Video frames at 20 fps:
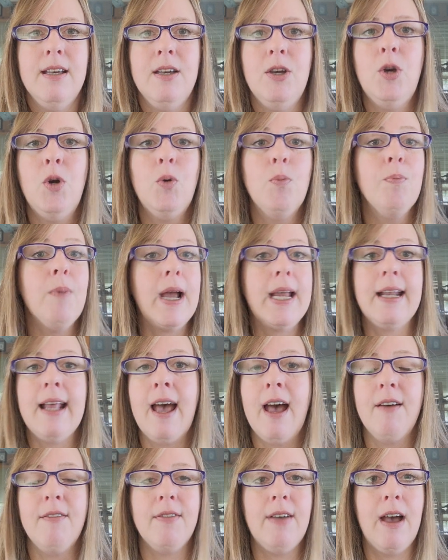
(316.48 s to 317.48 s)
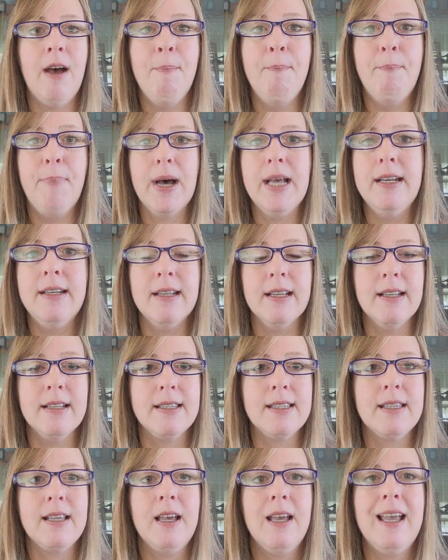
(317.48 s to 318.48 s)
who might have
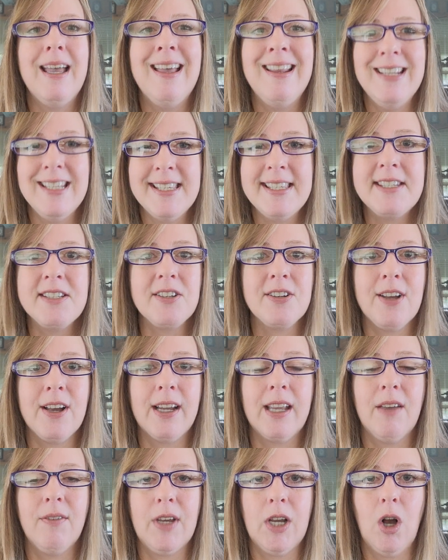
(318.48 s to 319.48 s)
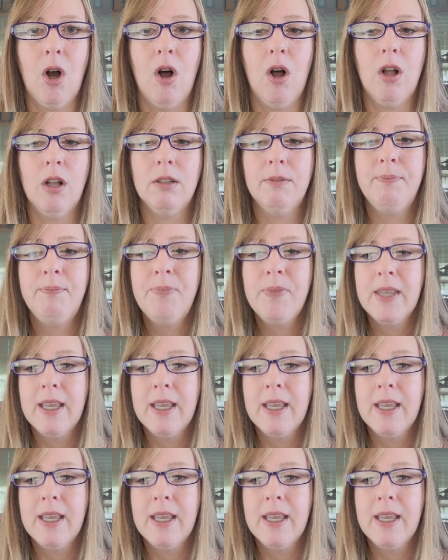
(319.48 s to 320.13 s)
abundance and is still not giving all.